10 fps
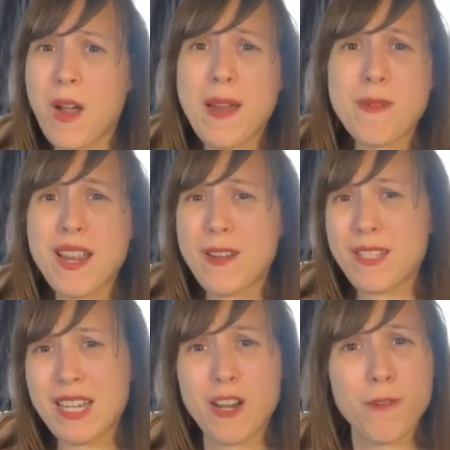why would
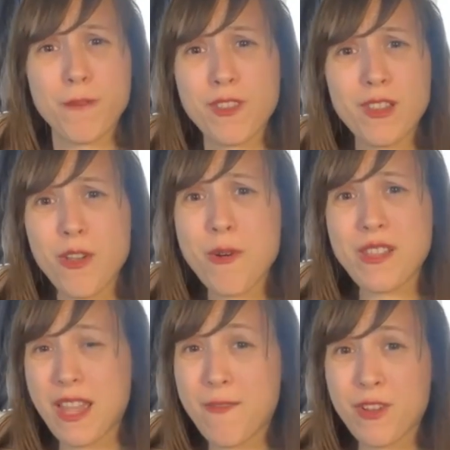I settle for the
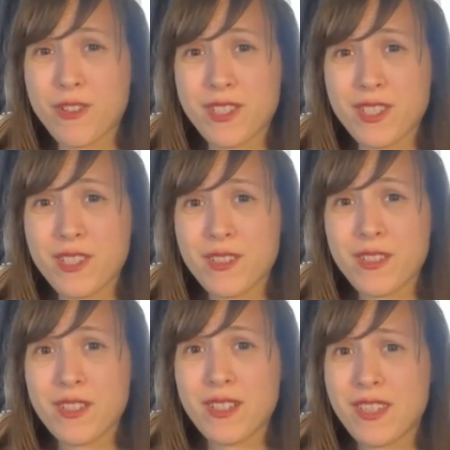lower levels?
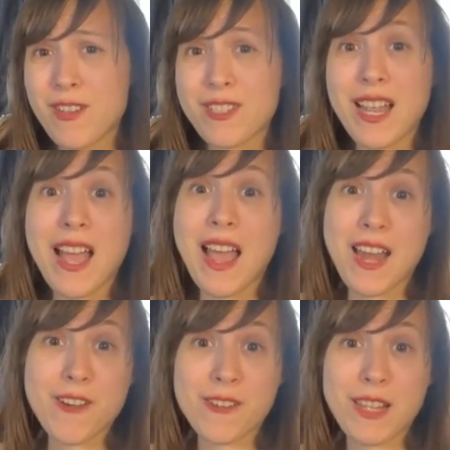There's a
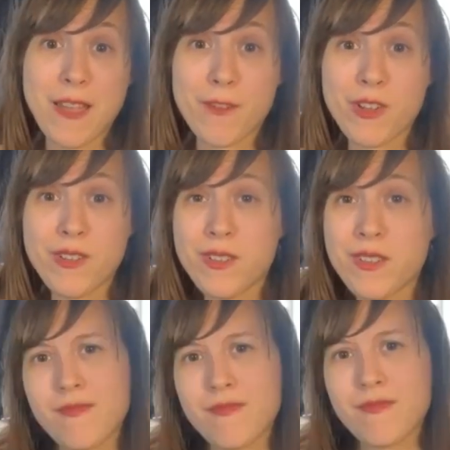higher level.
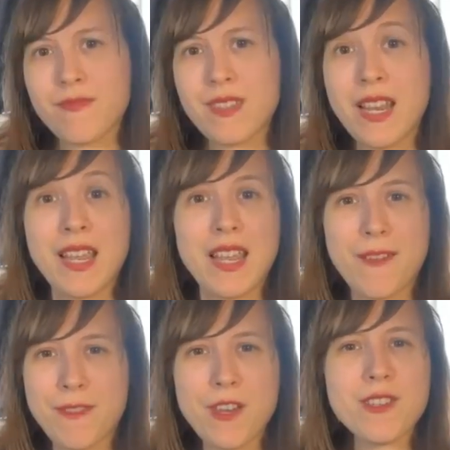
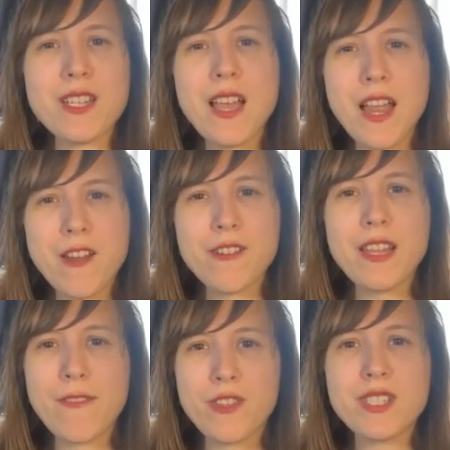If there's a higher
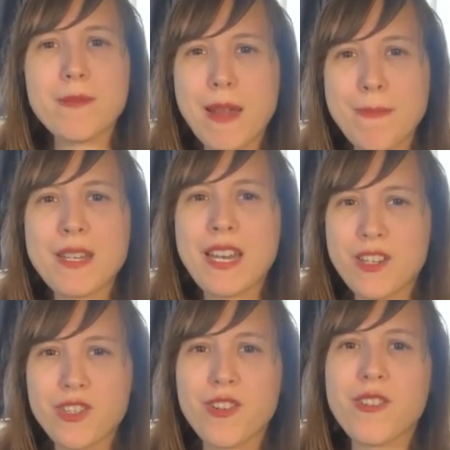level to my
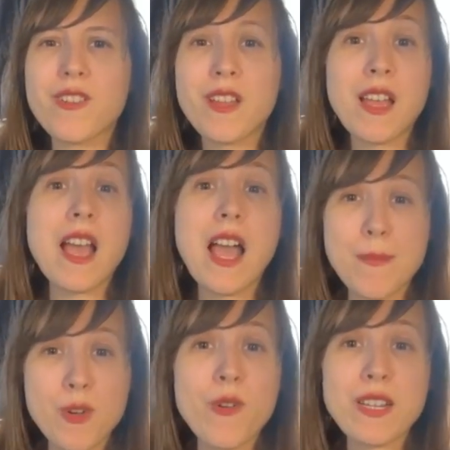potential,
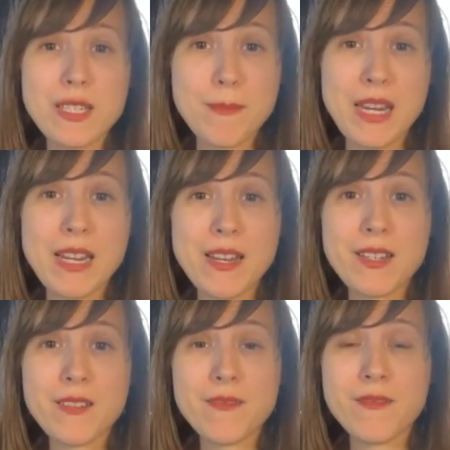I'm going to meet it.